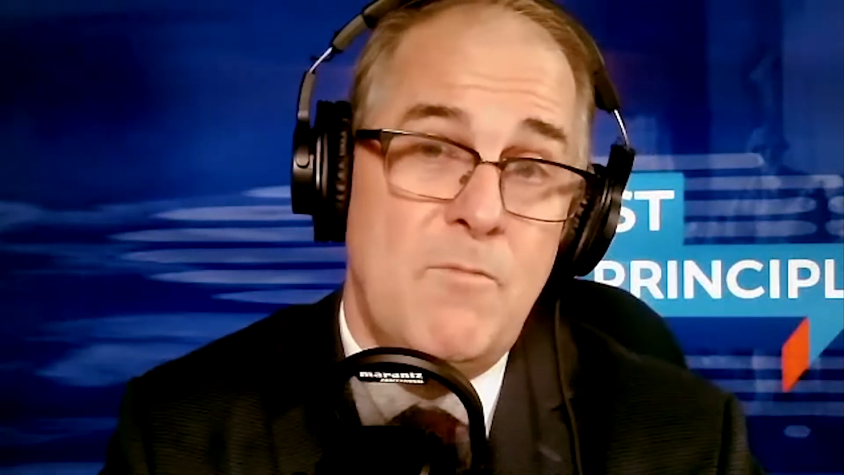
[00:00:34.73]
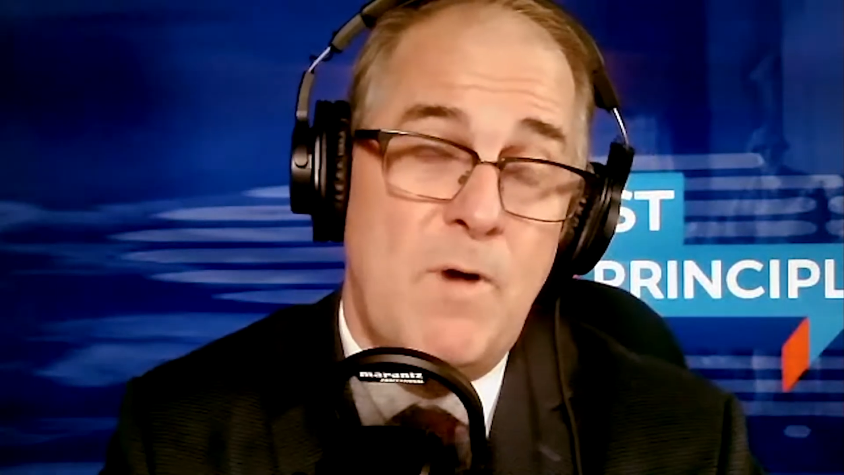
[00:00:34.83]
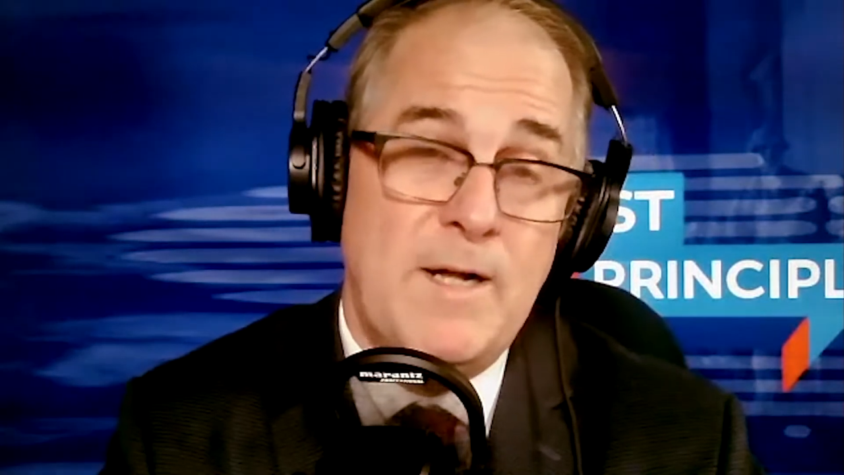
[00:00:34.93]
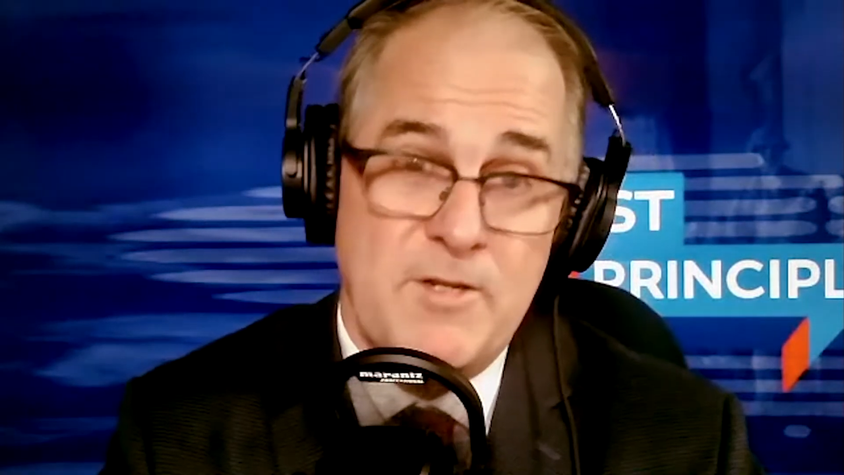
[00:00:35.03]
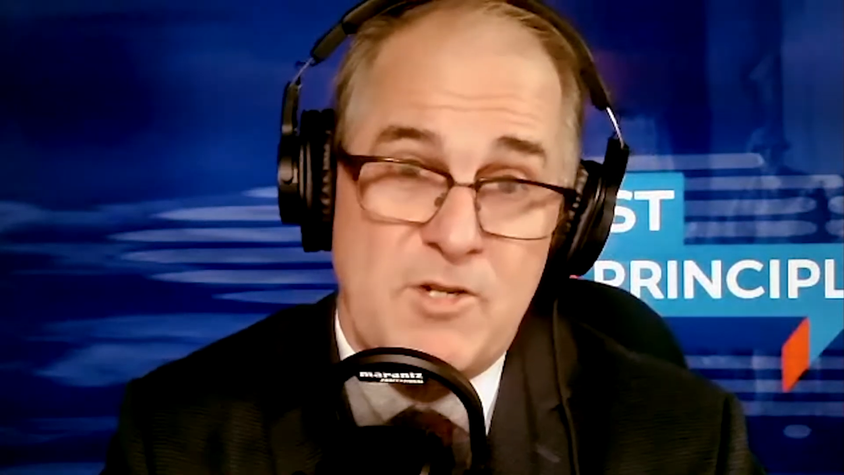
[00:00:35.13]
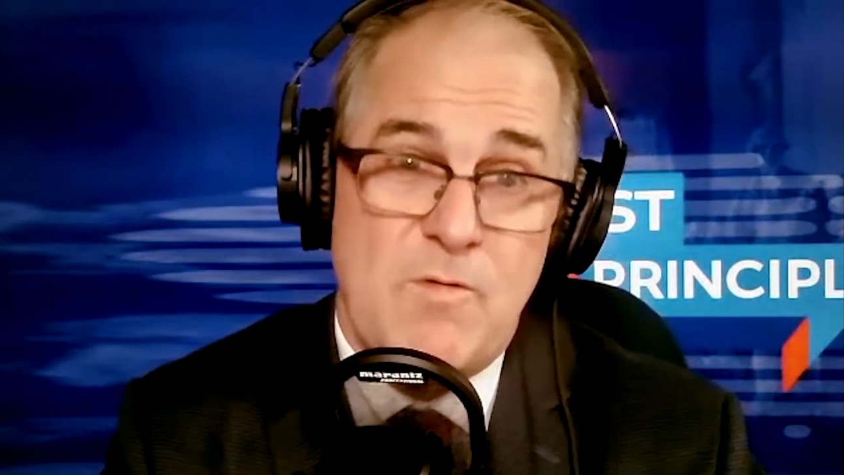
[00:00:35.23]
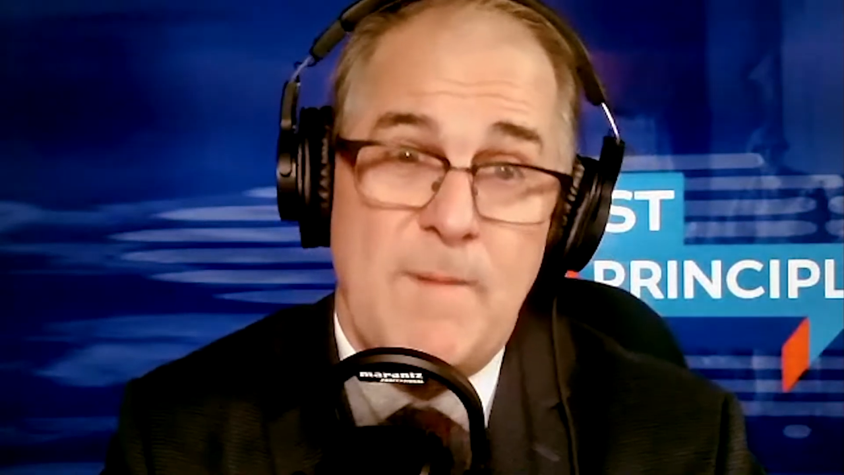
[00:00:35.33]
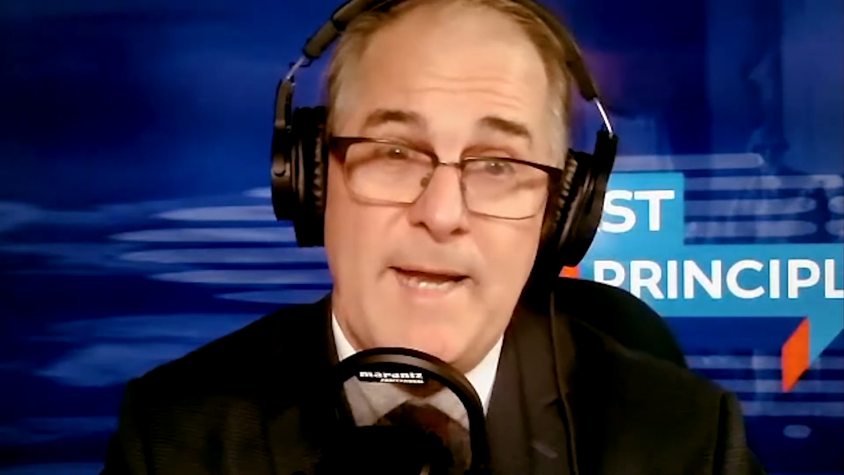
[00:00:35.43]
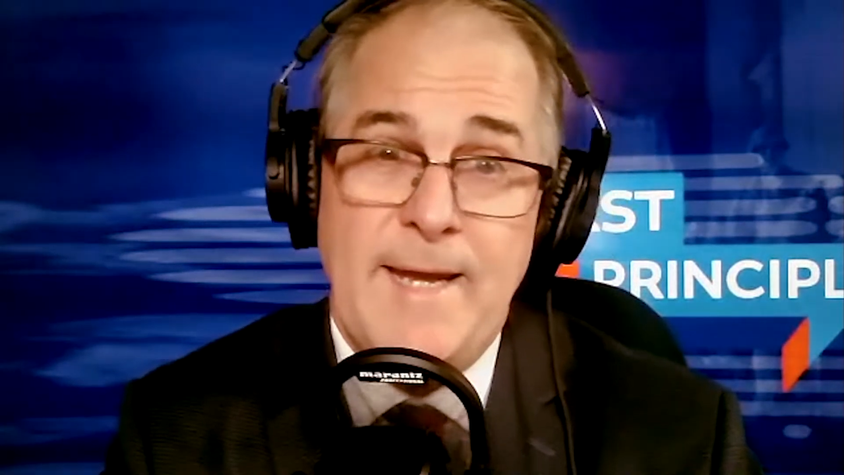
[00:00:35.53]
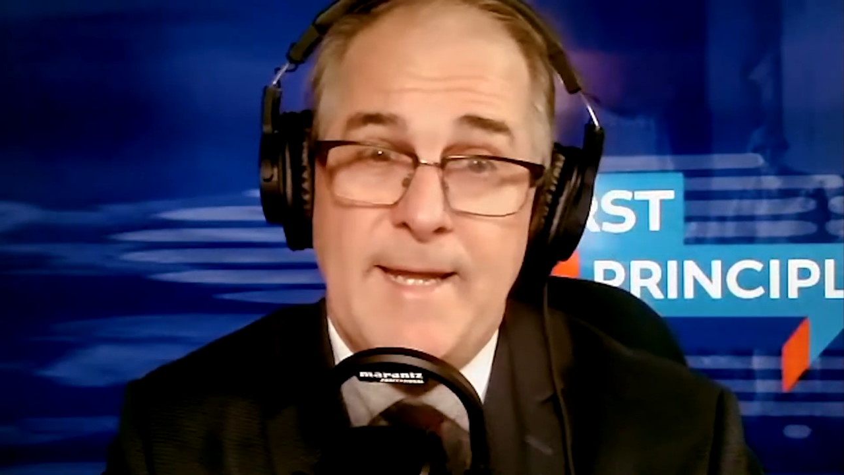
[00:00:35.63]
while
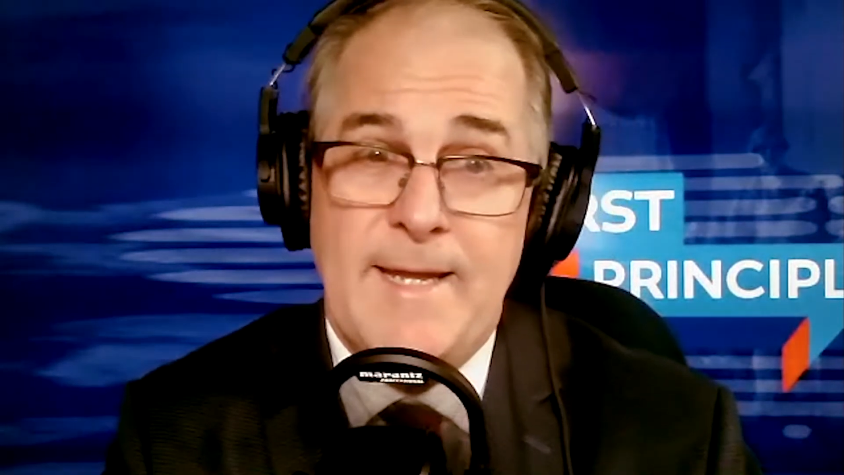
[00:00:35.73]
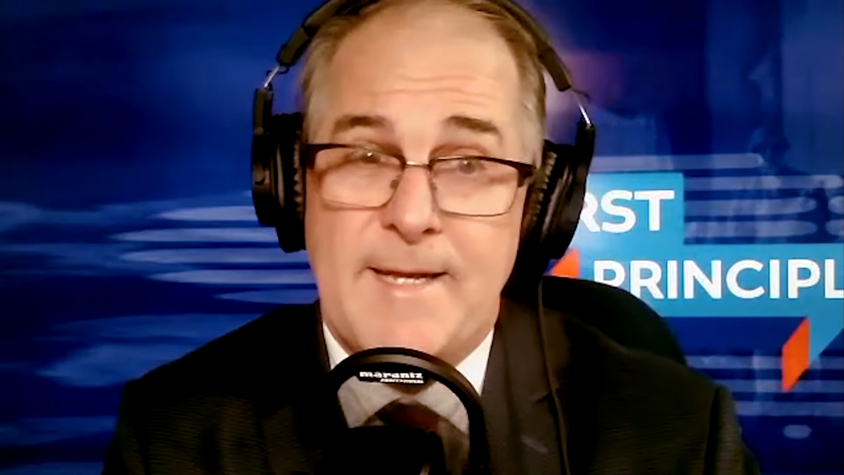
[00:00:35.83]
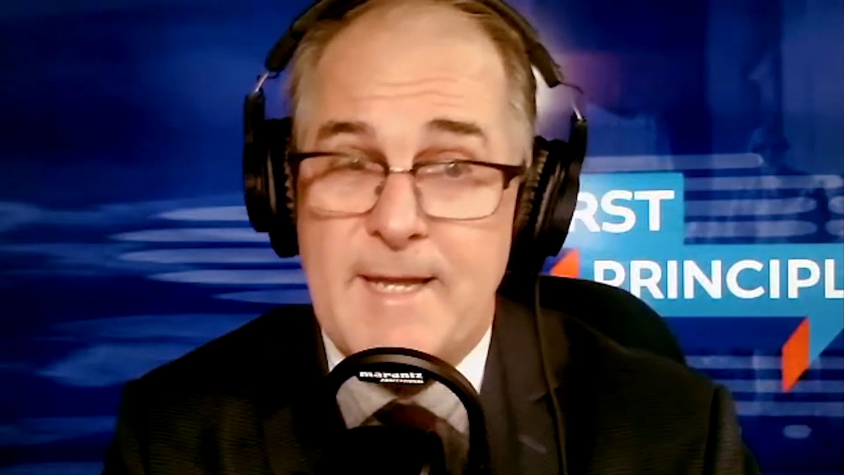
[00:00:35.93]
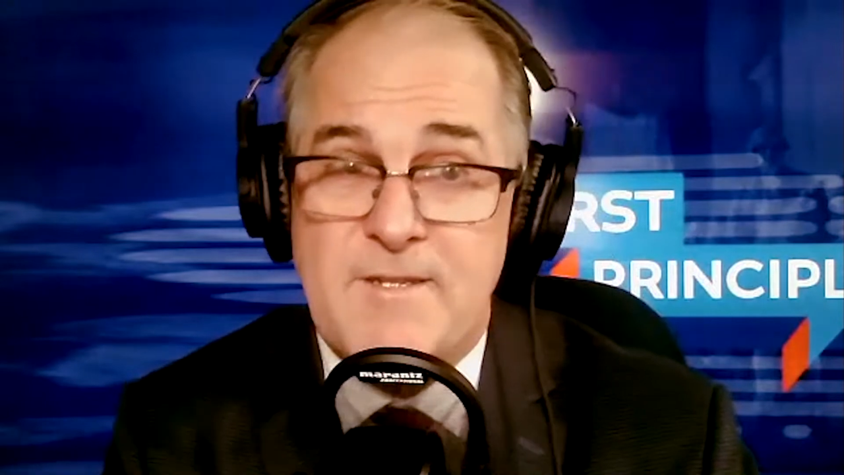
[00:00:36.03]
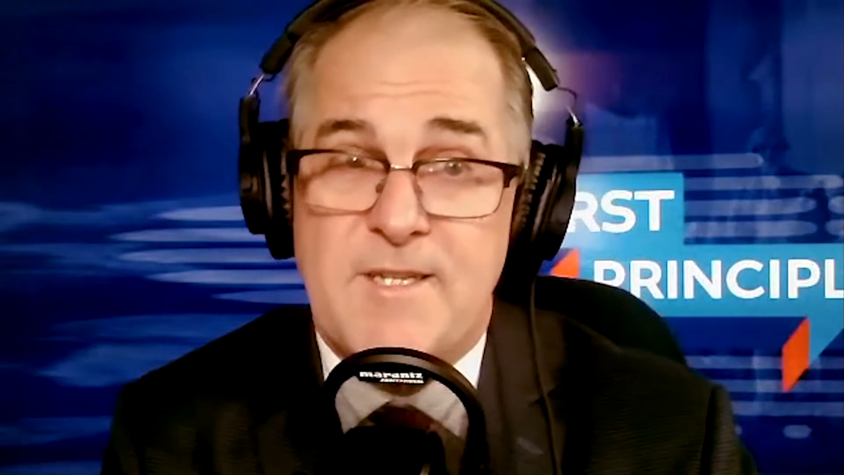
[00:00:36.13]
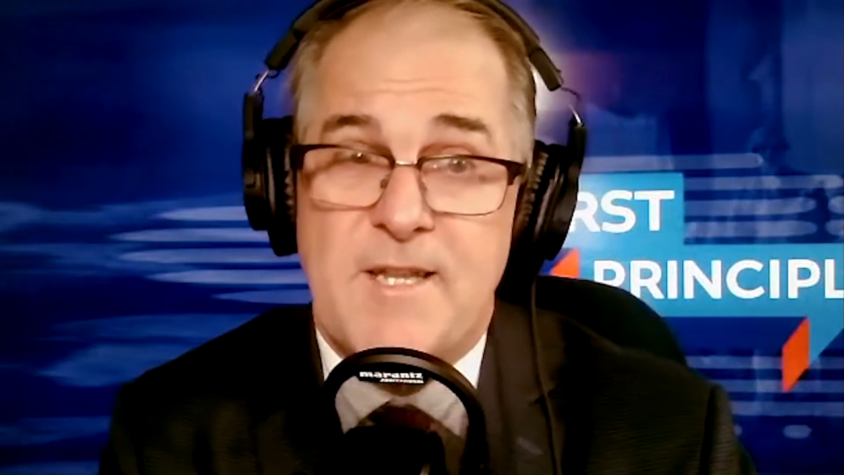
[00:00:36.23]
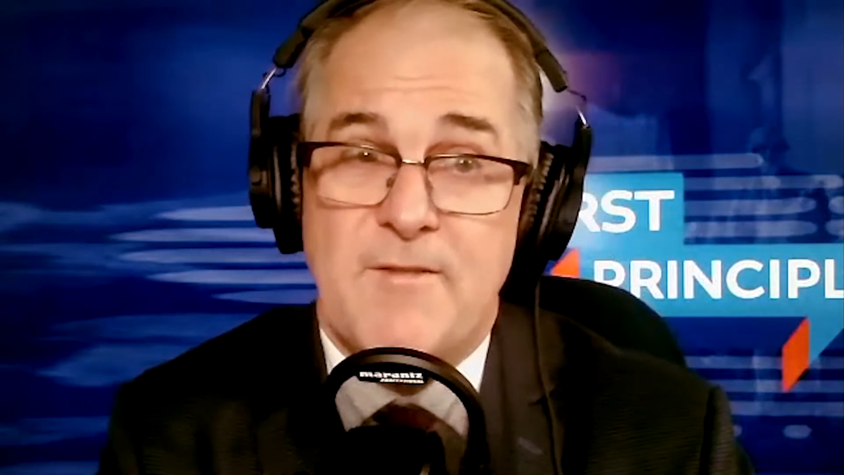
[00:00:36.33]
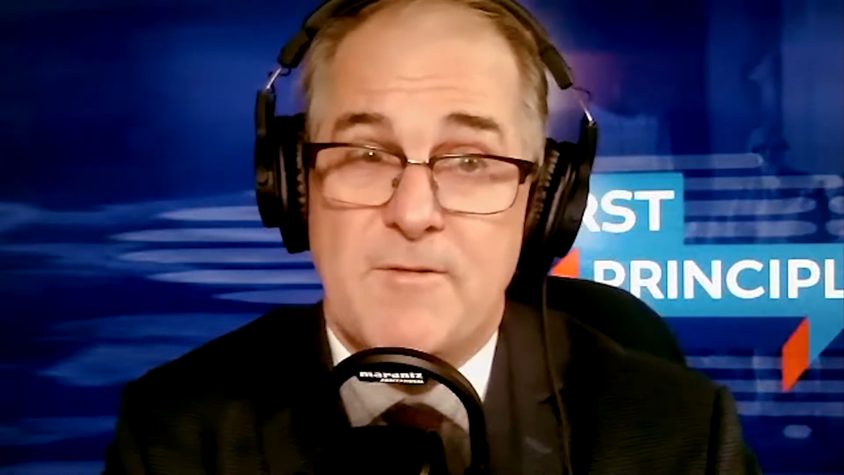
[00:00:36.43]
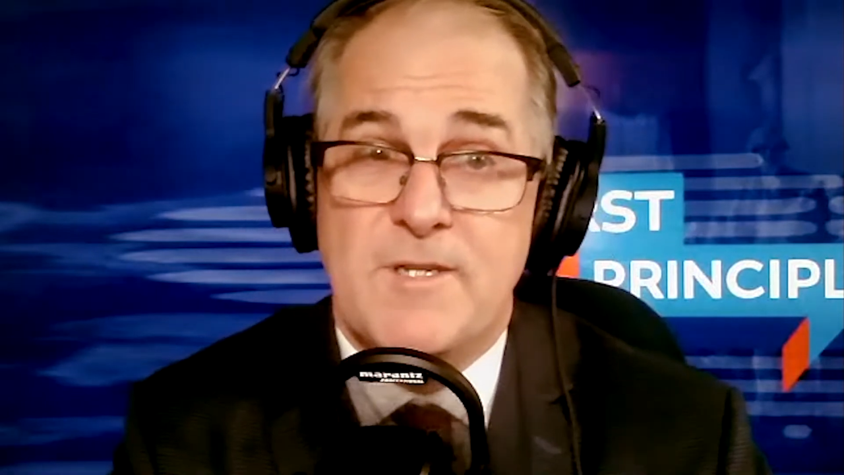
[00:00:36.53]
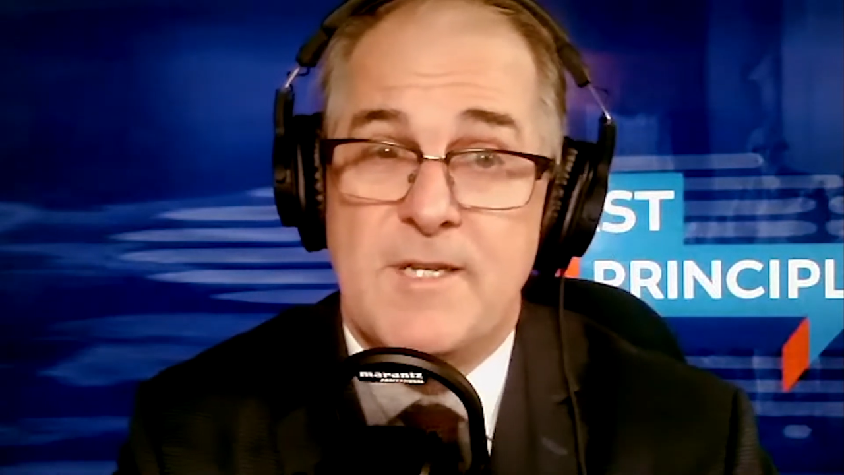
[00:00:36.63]
discriminating against
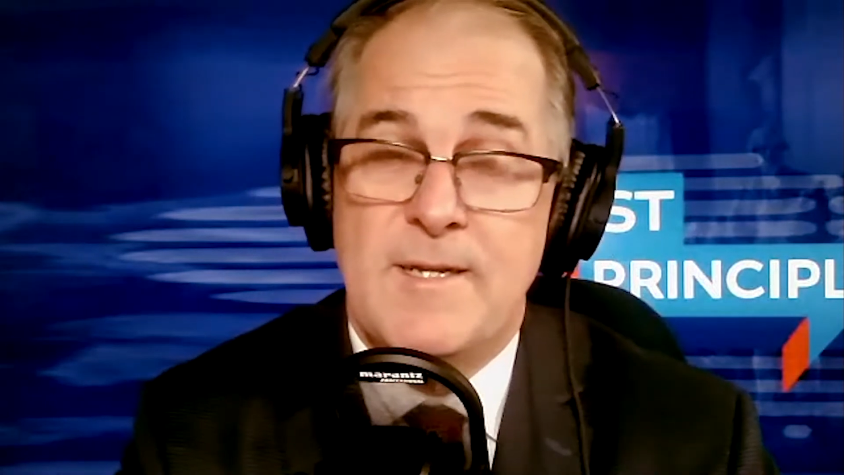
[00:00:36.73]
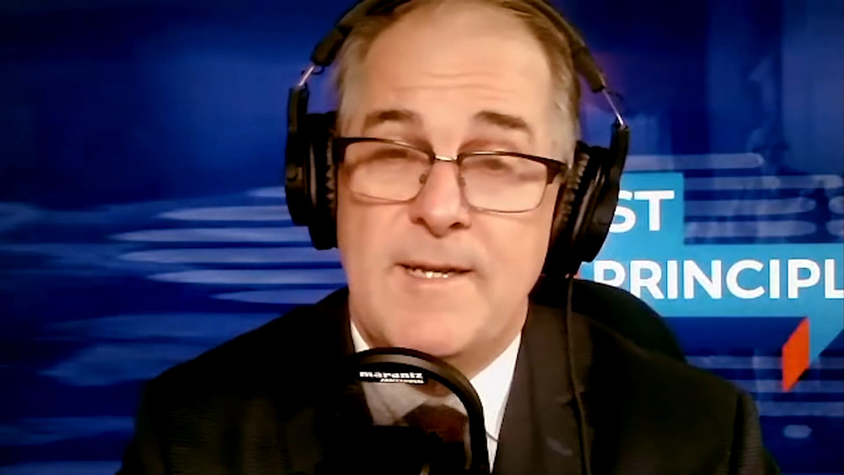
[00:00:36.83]
others.